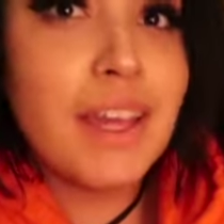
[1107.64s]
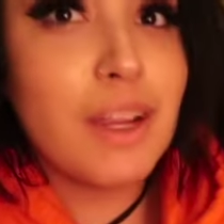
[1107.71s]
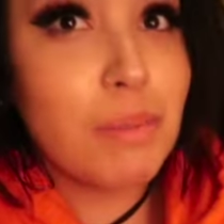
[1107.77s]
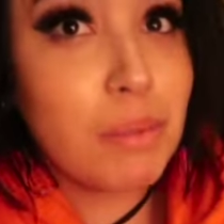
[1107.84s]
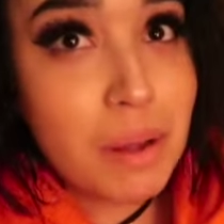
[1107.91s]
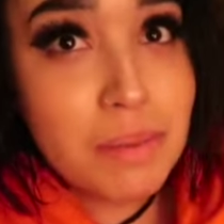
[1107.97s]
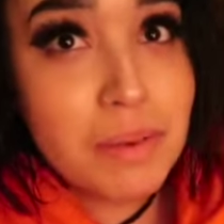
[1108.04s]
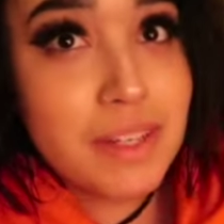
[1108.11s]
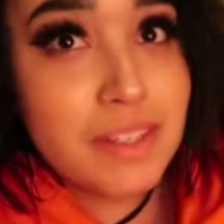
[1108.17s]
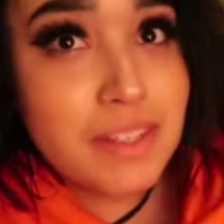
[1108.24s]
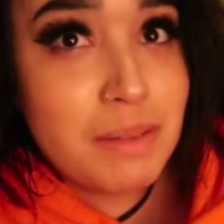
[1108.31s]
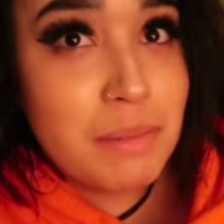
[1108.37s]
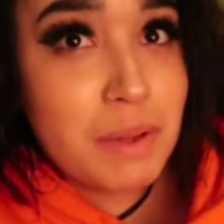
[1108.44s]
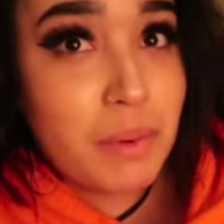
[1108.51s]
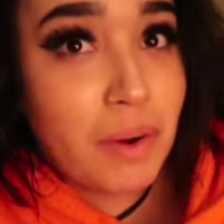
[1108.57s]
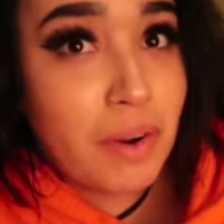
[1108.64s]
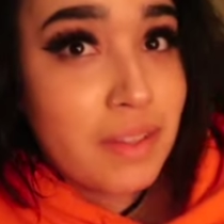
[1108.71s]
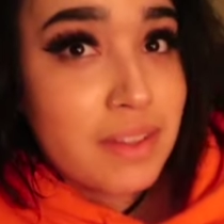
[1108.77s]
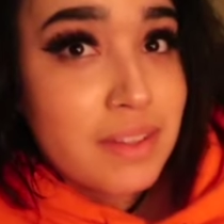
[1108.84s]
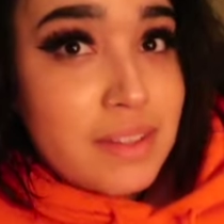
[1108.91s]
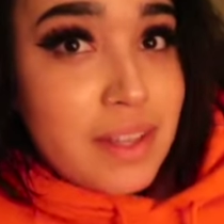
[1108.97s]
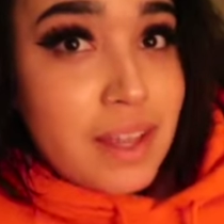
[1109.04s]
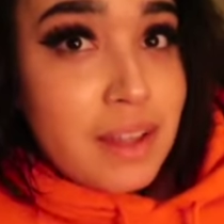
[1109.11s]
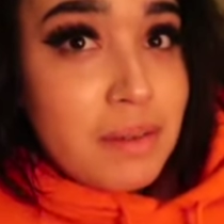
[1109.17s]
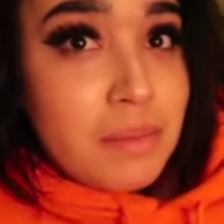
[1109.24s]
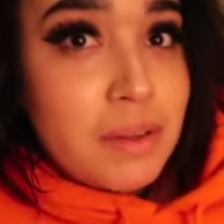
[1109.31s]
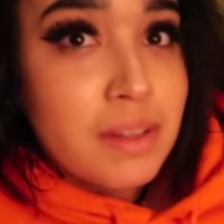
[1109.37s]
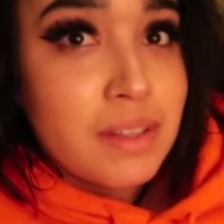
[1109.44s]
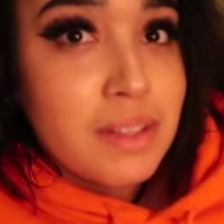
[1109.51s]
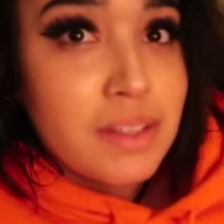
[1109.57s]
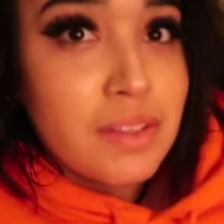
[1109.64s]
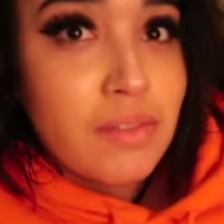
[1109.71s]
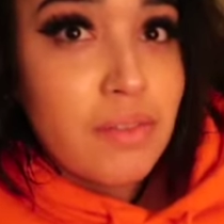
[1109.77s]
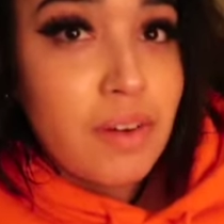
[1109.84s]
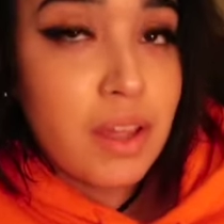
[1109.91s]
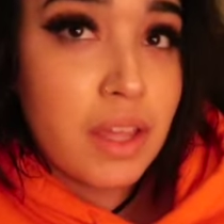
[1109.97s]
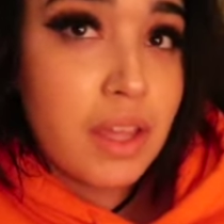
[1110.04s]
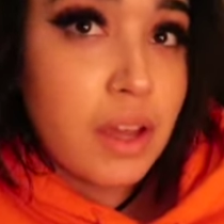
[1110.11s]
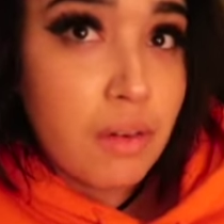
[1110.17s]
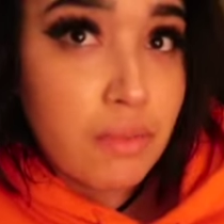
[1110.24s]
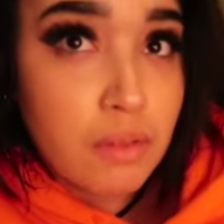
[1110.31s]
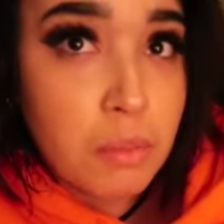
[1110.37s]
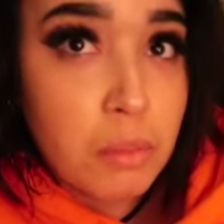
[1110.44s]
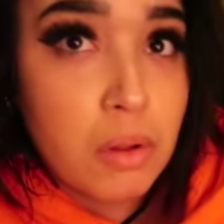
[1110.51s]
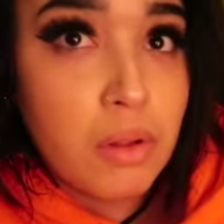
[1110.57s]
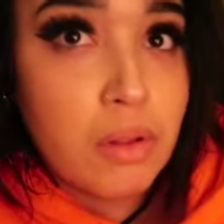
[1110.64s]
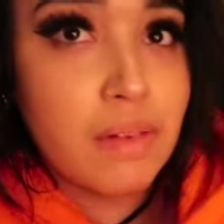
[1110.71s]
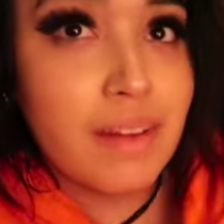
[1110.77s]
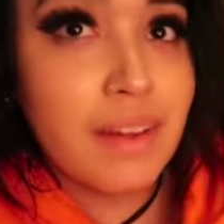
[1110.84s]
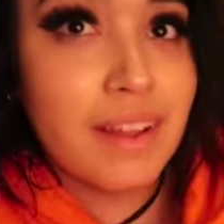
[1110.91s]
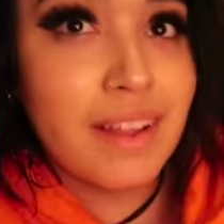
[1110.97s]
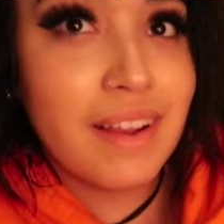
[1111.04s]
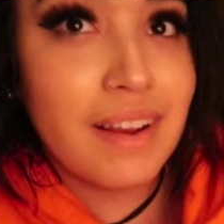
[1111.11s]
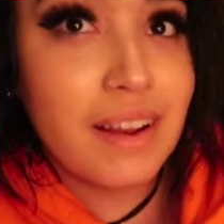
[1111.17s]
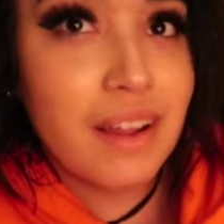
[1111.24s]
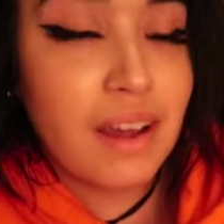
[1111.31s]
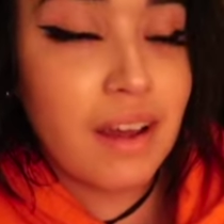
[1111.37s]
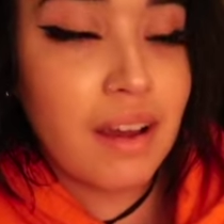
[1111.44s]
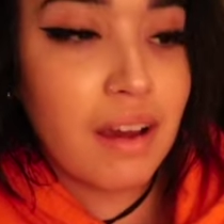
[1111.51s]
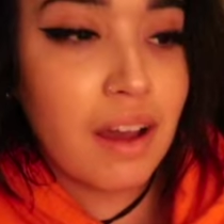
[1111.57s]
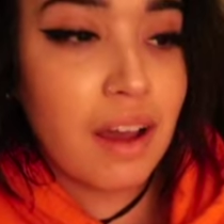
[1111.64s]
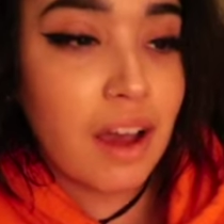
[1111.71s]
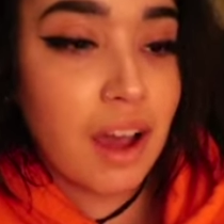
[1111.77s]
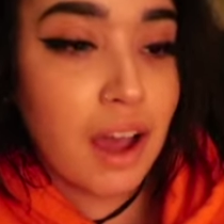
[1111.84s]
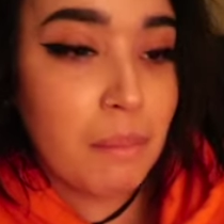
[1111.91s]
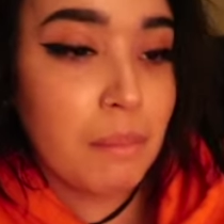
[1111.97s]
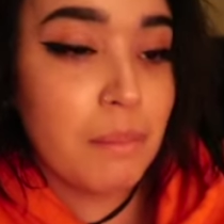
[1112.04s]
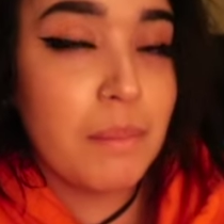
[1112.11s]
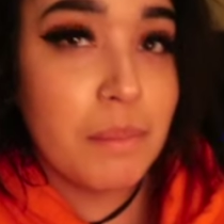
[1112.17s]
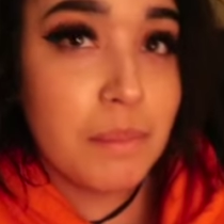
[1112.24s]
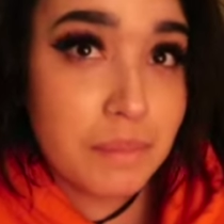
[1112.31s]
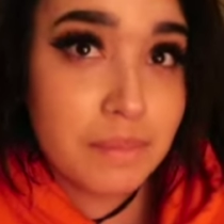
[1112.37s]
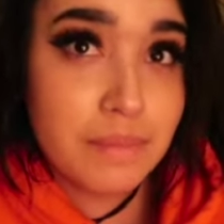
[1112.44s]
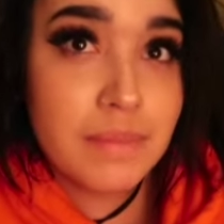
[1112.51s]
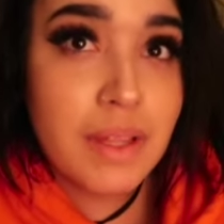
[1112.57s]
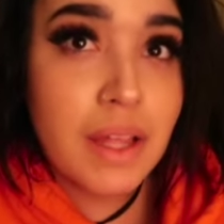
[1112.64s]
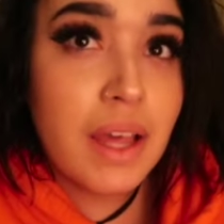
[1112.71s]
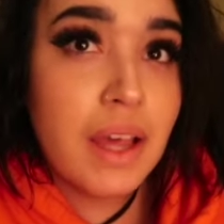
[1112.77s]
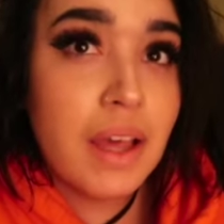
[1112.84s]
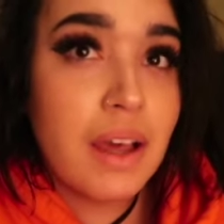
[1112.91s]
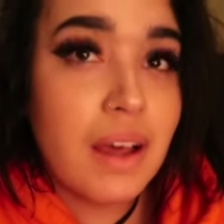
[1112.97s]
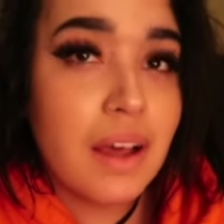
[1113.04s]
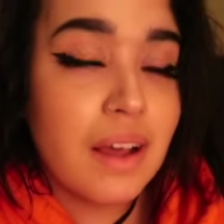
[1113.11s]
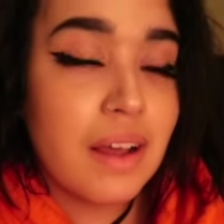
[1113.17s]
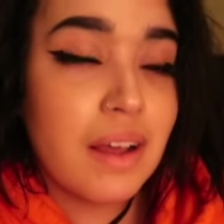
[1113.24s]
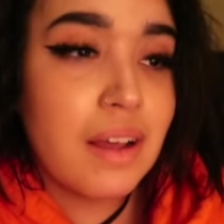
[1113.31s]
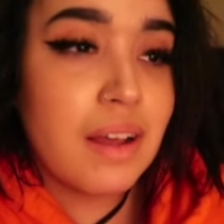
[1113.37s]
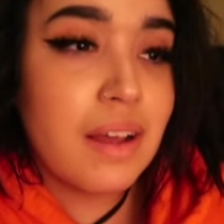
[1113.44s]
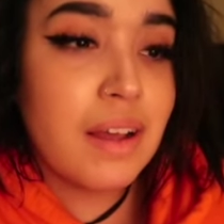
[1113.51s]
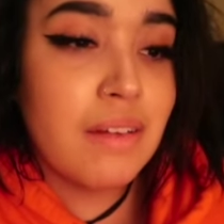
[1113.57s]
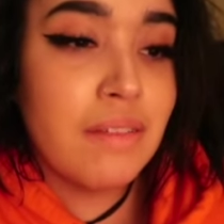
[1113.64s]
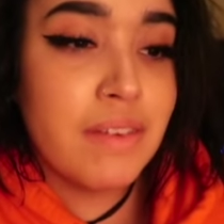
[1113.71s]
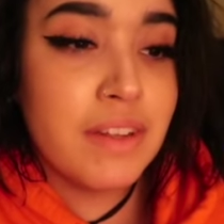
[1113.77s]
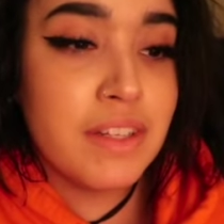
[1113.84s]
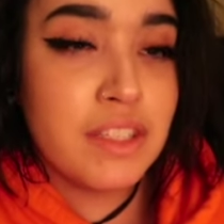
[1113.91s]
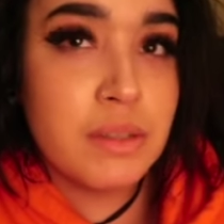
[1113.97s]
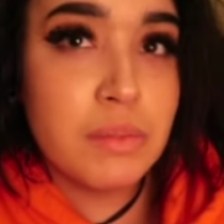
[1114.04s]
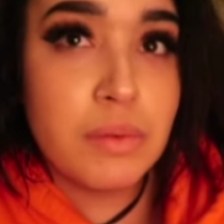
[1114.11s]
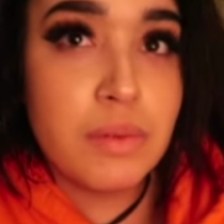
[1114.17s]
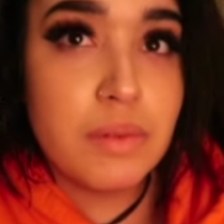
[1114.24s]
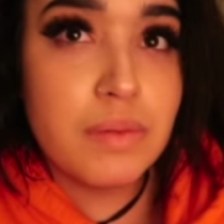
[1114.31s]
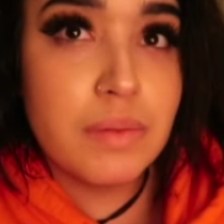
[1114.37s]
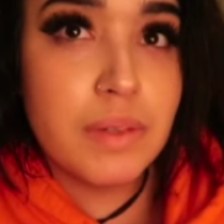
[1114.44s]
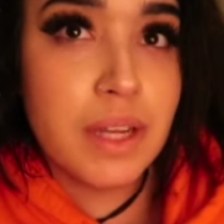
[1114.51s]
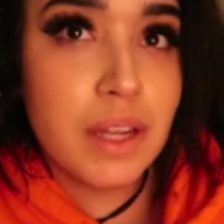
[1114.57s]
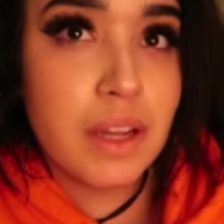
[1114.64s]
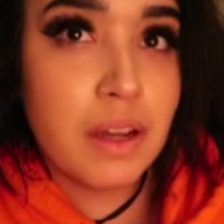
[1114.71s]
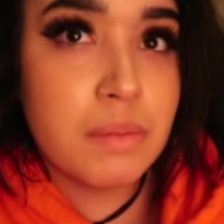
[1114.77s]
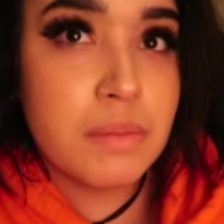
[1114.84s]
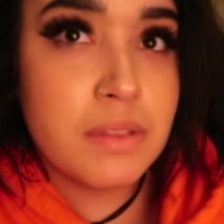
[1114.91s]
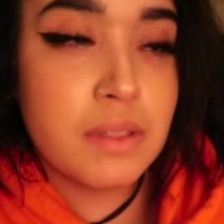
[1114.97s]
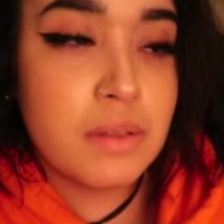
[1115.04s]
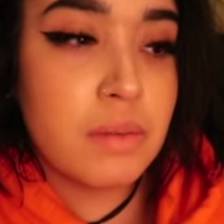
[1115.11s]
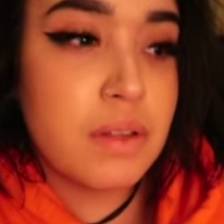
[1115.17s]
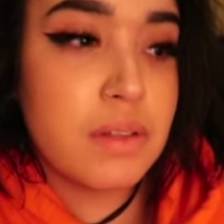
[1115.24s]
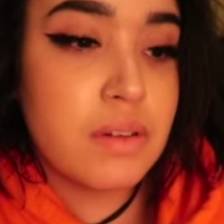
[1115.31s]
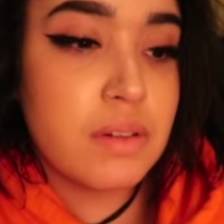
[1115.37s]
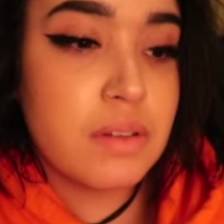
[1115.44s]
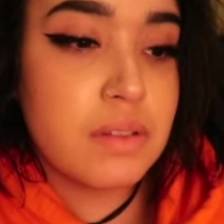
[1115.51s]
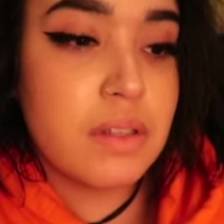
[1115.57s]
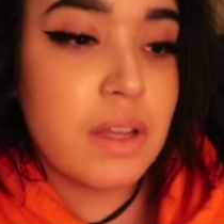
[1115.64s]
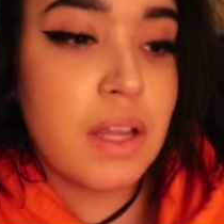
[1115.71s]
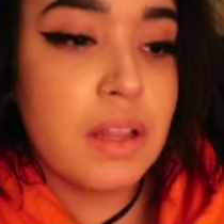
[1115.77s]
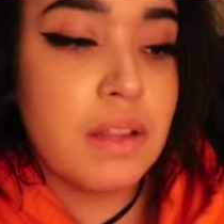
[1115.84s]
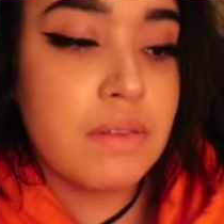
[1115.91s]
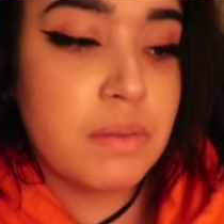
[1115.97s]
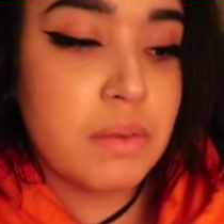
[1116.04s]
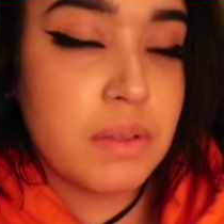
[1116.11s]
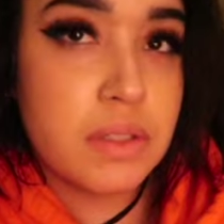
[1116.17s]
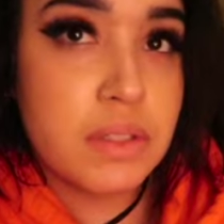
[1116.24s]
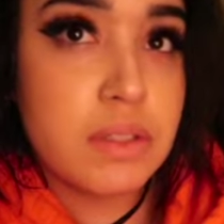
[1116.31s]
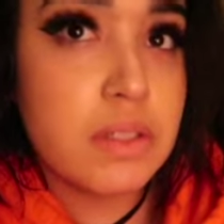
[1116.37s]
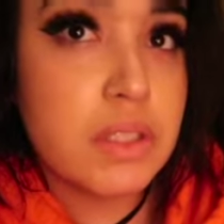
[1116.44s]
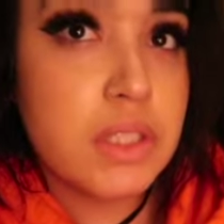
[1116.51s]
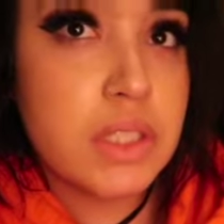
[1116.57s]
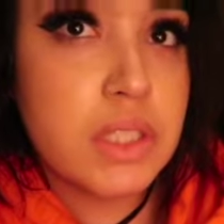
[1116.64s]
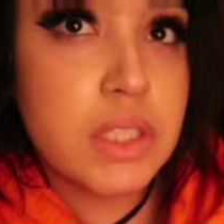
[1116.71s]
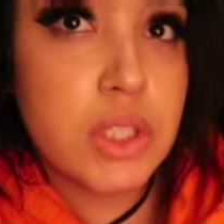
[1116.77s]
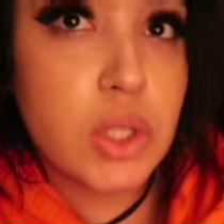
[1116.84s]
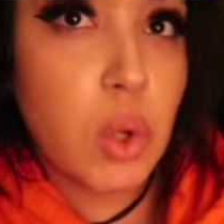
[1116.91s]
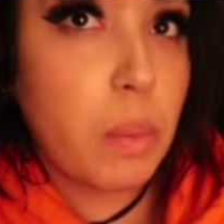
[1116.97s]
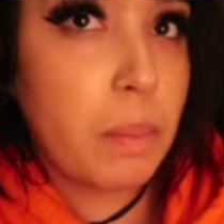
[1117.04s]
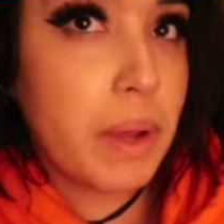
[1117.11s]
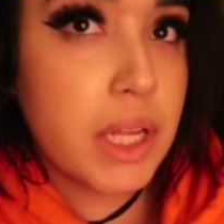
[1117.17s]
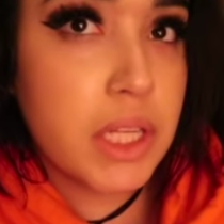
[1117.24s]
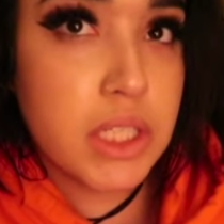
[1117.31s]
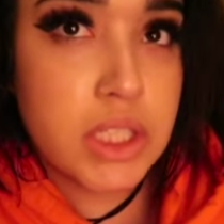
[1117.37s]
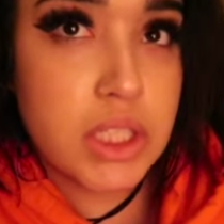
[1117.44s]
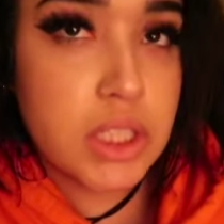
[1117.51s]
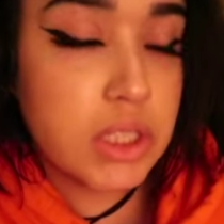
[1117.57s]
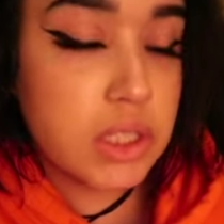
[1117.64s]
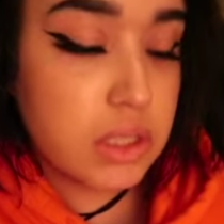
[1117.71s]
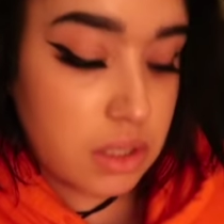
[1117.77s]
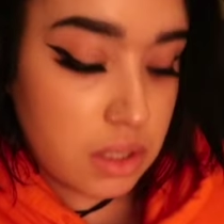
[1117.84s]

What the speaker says: You're probably gonna see me wearing this again because it's fucking comfortable, and I'm a vegetable when it comes to sweatshirts. I love sweatshirts so much.